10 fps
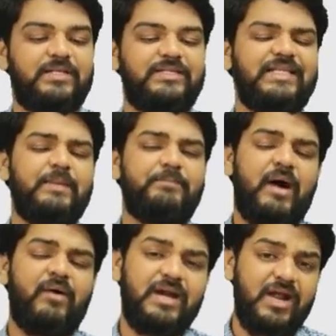Then the
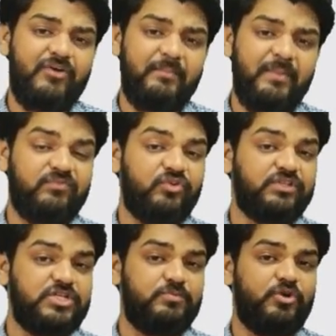power requirement for
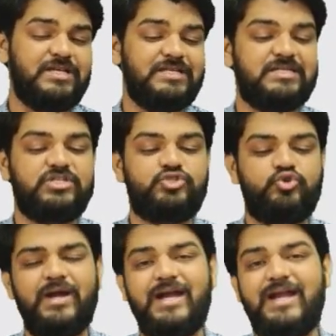this process is
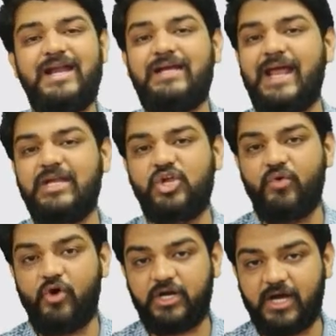210
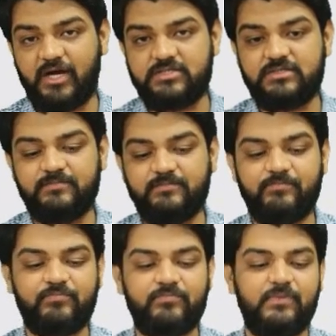kilowatt hours
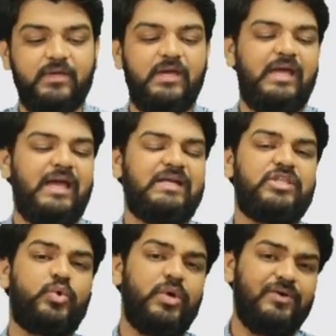and
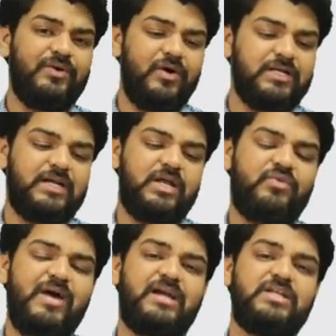the cooling water
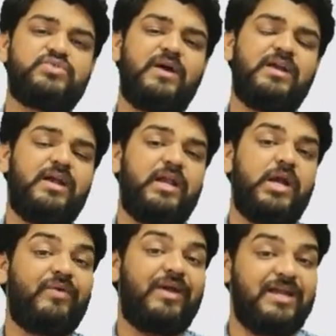required is
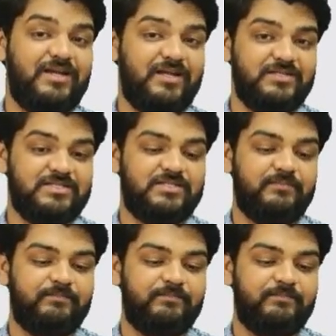120 tons.